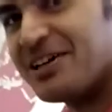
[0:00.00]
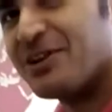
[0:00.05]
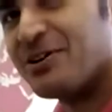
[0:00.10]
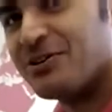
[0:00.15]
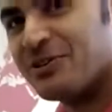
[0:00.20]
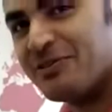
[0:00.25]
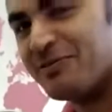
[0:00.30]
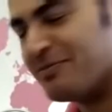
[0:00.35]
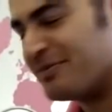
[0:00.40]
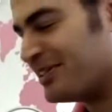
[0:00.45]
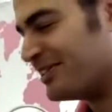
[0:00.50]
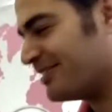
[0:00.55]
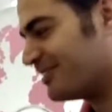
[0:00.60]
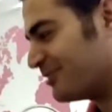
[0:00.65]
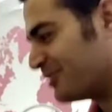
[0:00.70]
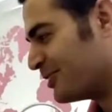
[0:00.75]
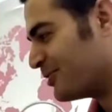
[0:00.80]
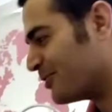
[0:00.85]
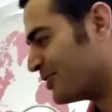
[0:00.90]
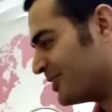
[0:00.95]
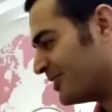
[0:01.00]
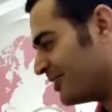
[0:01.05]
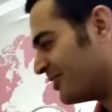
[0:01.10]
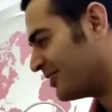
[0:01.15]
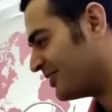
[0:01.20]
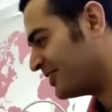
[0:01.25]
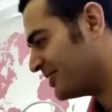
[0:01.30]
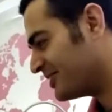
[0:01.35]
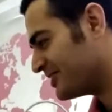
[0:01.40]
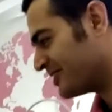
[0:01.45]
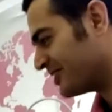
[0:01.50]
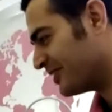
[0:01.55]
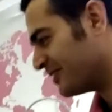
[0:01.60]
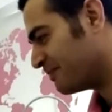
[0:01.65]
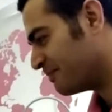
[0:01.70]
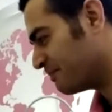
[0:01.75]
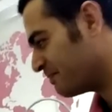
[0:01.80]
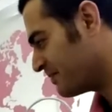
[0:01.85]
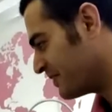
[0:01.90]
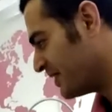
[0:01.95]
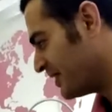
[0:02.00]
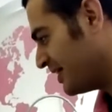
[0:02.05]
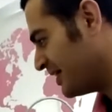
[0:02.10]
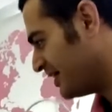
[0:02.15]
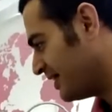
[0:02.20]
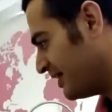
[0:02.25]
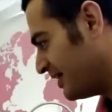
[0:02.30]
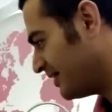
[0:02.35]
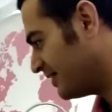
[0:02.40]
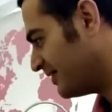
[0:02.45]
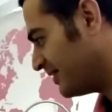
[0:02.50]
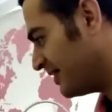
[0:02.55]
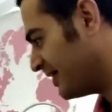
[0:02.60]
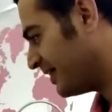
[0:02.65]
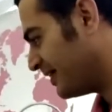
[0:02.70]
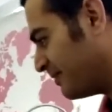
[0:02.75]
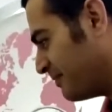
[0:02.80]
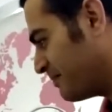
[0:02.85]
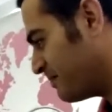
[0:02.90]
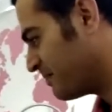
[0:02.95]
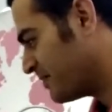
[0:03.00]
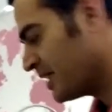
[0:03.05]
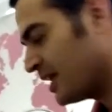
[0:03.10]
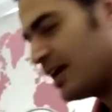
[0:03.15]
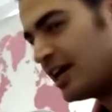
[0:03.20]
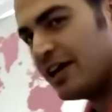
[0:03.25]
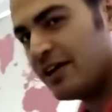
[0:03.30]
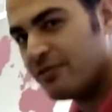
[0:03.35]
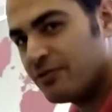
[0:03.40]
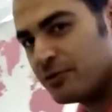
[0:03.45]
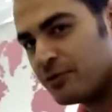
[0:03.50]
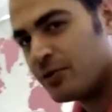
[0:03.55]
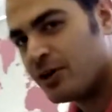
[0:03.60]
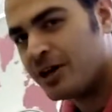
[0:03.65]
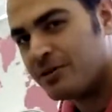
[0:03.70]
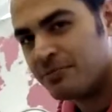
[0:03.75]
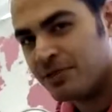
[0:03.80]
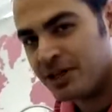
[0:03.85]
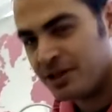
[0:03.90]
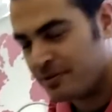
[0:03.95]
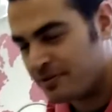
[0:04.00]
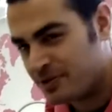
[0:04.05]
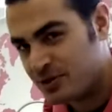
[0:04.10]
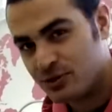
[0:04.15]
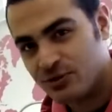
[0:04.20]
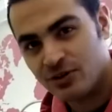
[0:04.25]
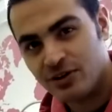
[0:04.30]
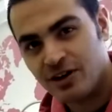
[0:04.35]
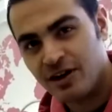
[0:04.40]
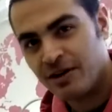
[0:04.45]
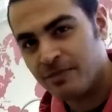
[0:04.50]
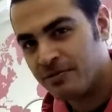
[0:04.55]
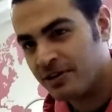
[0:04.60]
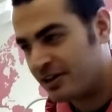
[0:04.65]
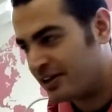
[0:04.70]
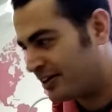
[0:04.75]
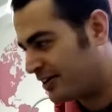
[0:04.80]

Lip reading: Oh, you've been recording all this time. Okay. Hey everyone, my name is Sohrab.